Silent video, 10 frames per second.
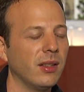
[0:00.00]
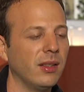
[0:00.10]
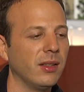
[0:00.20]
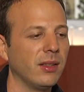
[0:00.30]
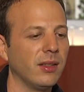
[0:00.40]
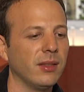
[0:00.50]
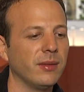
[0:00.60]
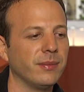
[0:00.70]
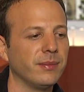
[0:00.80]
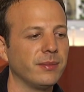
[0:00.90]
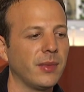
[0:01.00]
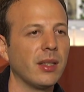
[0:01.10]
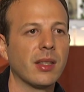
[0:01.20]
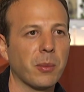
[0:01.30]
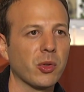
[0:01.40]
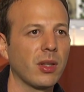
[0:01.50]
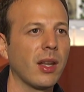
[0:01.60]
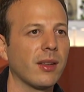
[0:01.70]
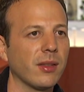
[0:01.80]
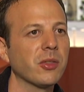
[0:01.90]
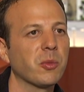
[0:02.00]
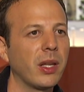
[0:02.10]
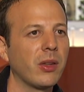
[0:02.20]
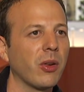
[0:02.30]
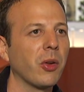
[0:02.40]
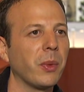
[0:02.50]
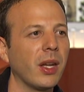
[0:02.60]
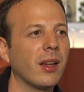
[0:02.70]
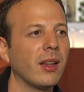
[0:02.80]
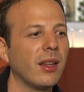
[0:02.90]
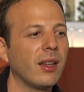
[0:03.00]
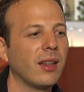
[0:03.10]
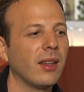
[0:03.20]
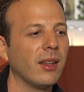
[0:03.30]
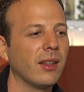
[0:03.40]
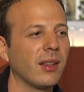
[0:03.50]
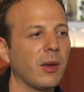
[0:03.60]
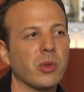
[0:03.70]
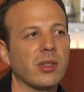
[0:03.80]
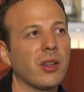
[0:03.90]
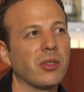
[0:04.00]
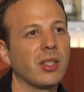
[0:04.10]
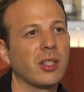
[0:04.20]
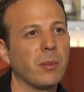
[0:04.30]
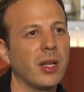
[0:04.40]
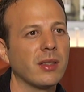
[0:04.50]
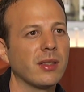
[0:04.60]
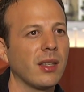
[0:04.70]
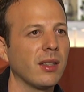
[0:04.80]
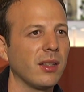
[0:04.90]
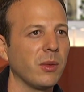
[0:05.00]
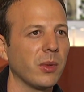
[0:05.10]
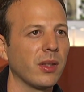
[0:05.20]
in Tepoztlán, no? Splendor Omnia. And I was there 6 months editing